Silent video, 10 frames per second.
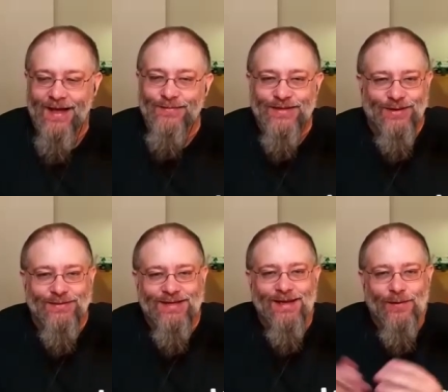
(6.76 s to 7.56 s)

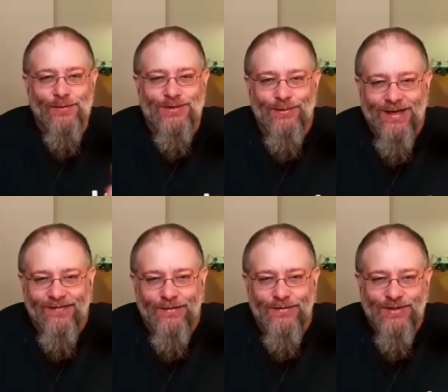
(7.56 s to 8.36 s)
Santé, of course, you're
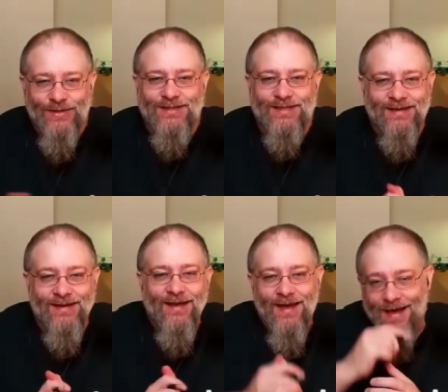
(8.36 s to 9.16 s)
living on Jersey.
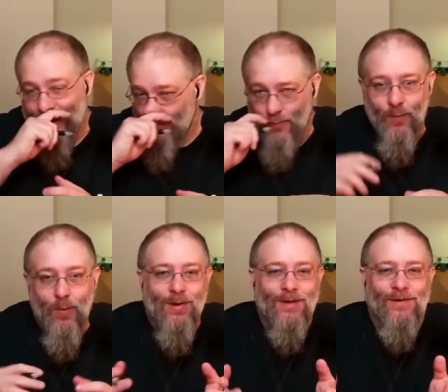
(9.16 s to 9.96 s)

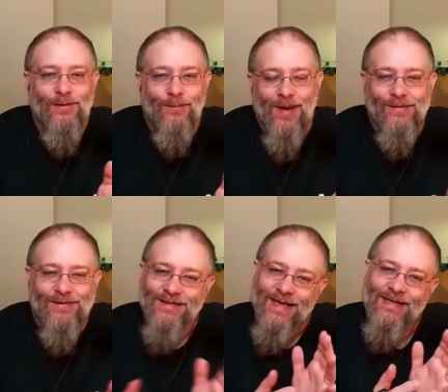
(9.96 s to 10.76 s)
One of your
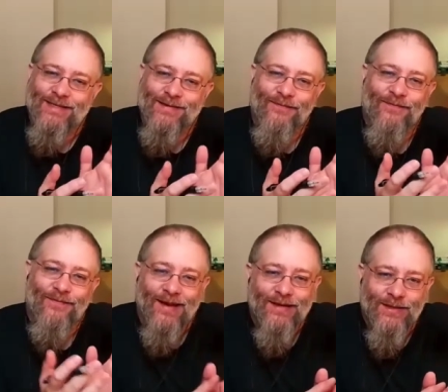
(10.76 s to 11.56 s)
parents is
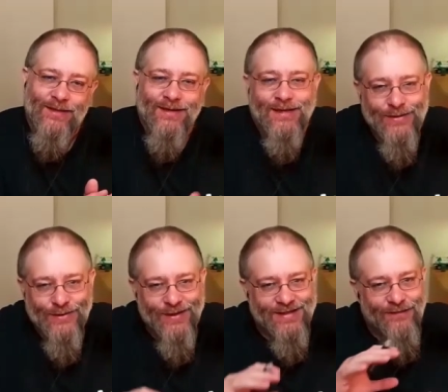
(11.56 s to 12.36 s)
French.
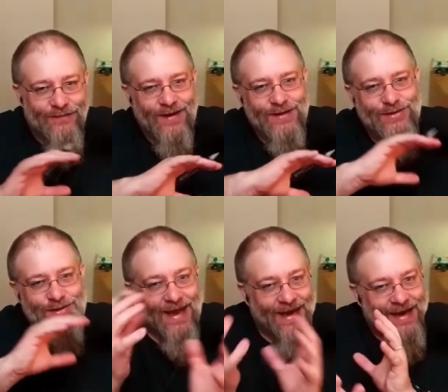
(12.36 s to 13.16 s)
So there's a French
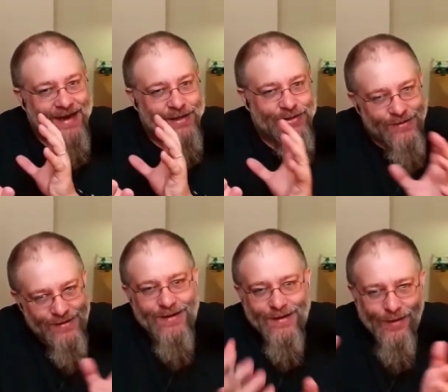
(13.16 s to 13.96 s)
English
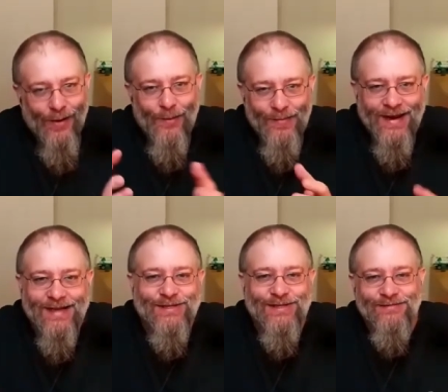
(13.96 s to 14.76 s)

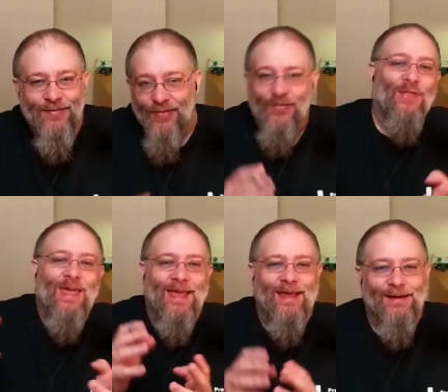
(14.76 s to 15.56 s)
combination
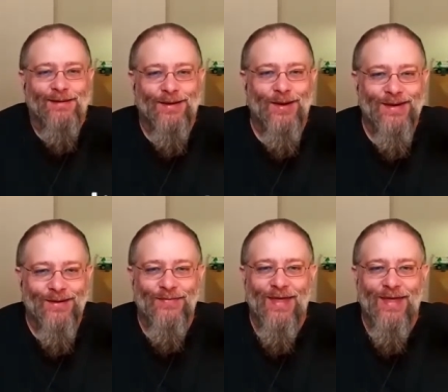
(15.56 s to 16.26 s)
thing going on